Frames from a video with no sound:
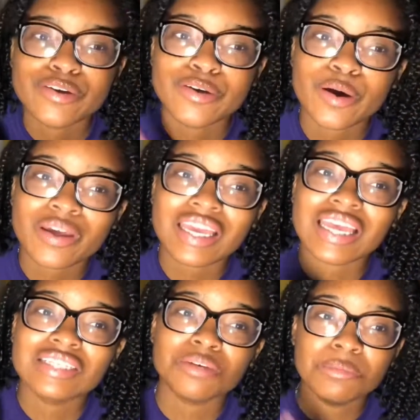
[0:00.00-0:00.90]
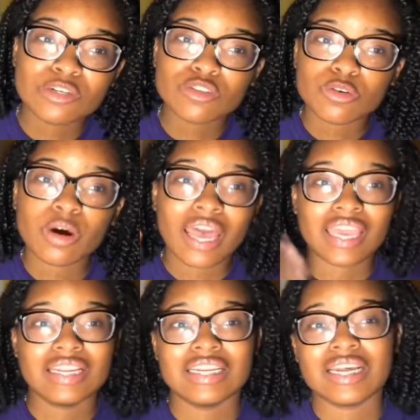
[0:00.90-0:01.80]
going into middle school, I
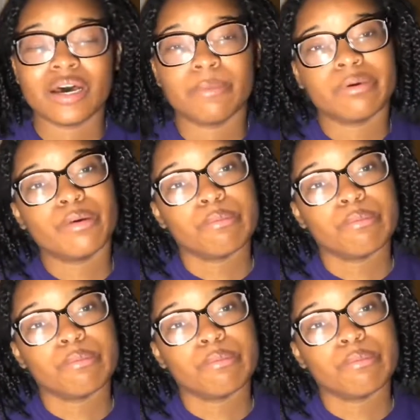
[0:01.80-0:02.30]
ended up